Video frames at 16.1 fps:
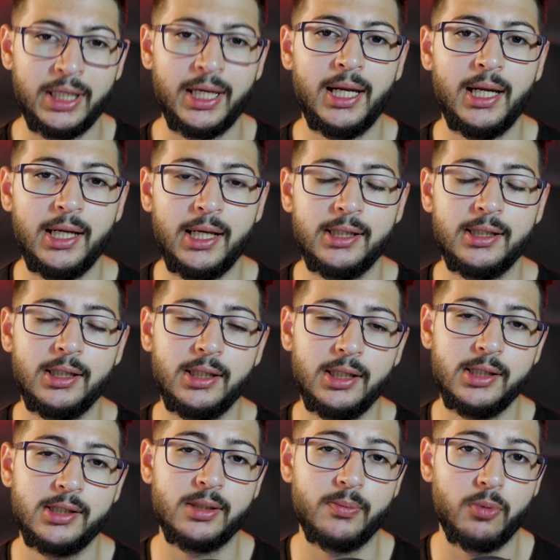Canon
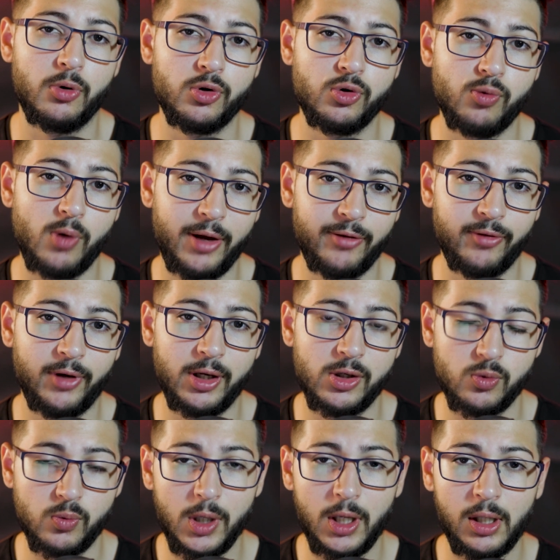80D supports Wi-Fi
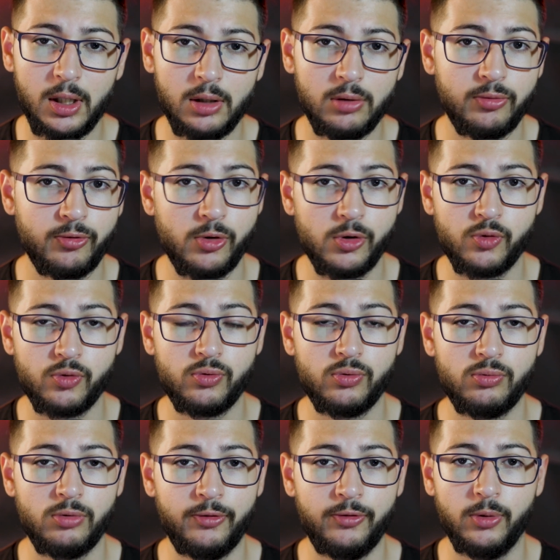as well, for
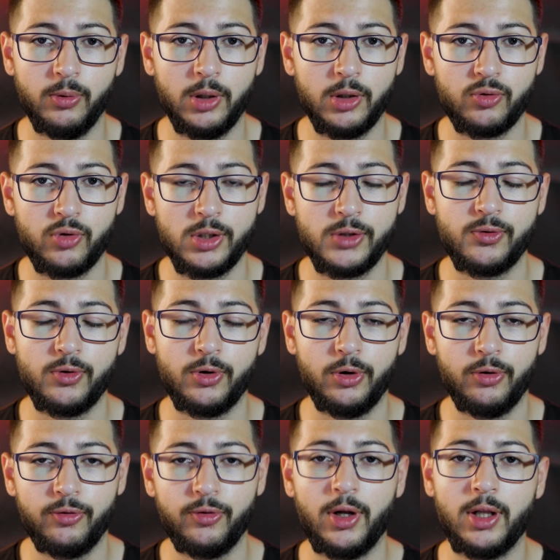if you want to transfer
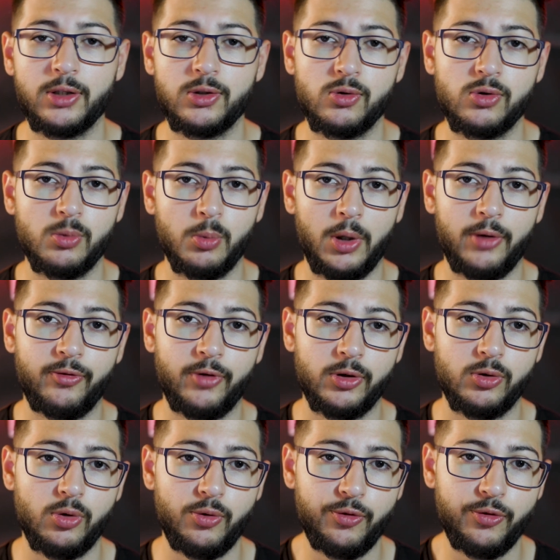your files using
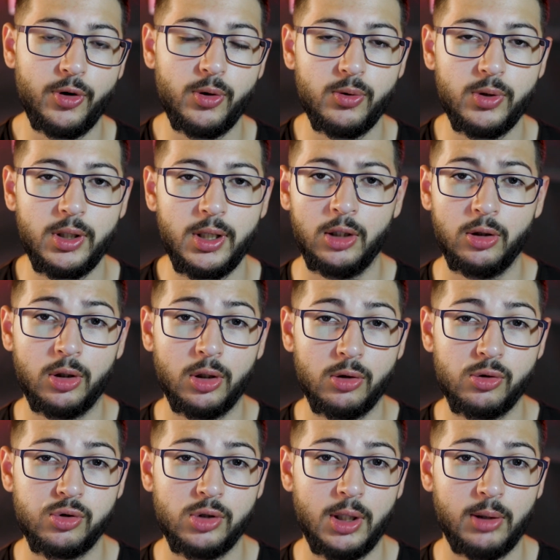Wi-Fi to your phone, and you can
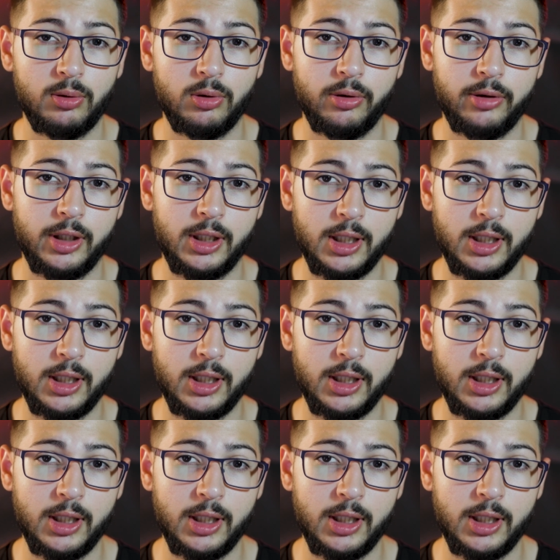also download the